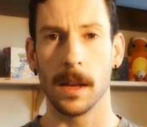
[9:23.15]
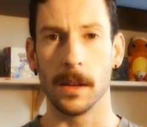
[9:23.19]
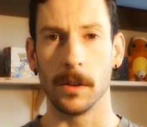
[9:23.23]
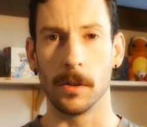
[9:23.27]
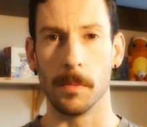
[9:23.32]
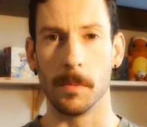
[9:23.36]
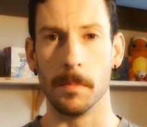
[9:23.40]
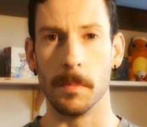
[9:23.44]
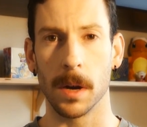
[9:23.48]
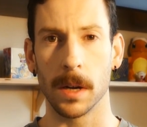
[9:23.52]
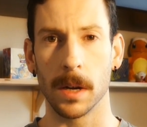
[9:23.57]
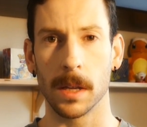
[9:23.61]

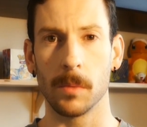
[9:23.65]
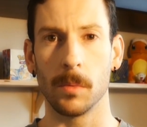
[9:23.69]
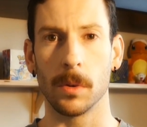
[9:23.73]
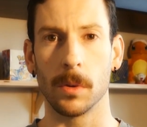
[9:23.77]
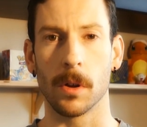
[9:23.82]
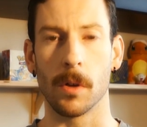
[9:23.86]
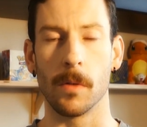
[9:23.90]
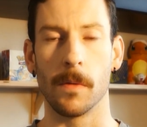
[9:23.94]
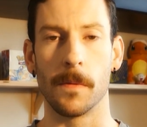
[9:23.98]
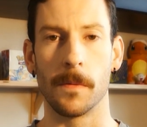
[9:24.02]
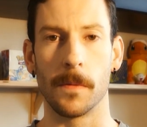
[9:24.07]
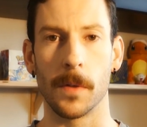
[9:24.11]
your money will
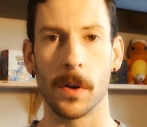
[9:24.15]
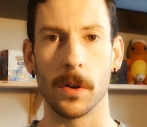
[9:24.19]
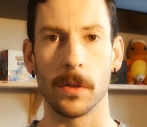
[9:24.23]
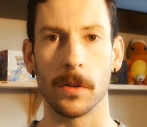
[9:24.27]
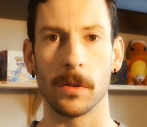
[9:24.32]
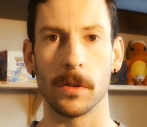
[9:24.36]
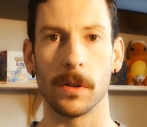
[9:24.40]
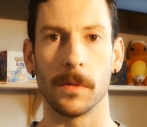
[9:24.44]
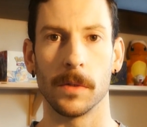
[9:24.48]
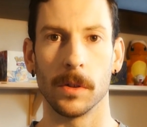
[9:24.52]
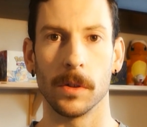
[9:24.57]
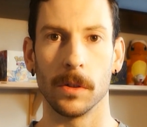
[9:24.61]
go
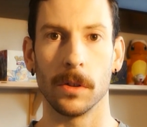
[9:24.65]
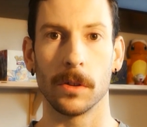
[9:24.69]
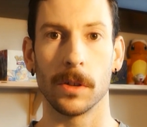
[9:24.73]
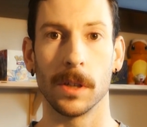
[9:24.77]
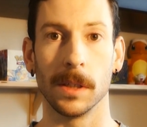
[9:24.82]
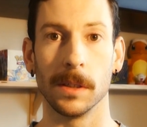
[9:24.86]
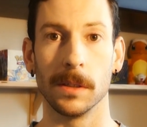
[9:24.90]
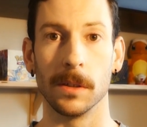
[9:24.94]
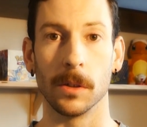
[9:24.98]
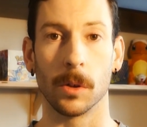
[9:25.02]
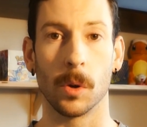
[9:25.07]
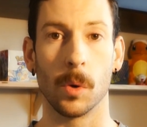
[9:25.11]
further if you're
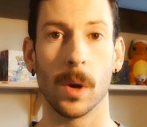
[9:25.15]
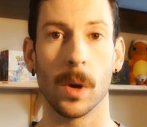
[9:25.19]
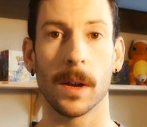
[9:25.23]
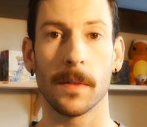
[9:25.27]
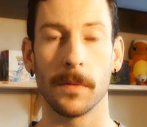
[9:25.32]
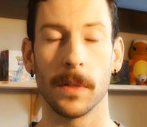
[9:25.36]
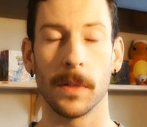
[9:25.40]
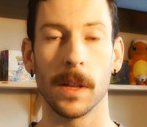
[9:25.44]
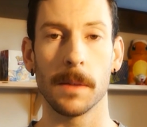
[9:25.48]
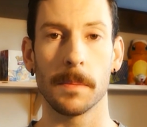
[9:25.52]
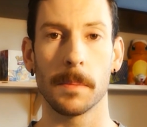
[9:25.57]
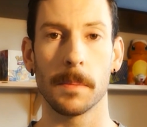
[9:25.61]
looking to quick
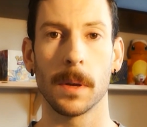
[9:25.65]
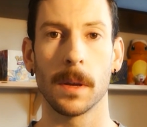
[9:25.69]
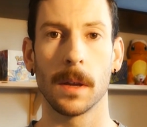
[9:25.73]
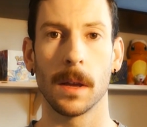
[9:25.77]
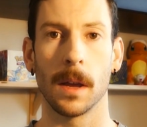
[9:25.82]
flip,